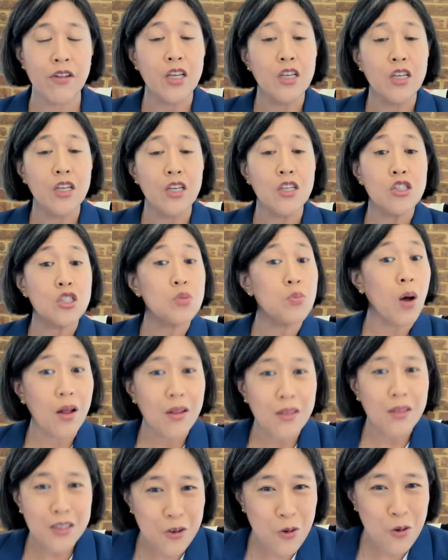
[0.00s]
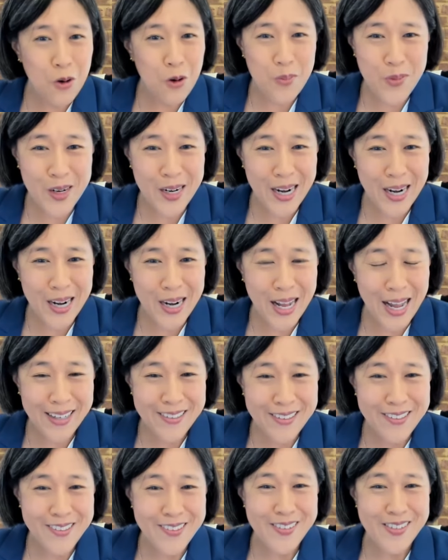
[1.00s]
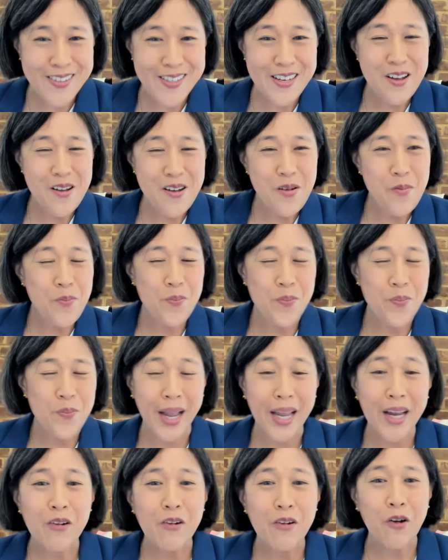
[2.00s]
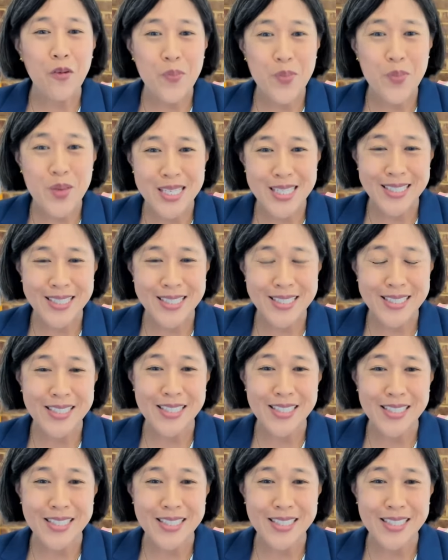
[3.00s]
smaller corporate actors micro businesses,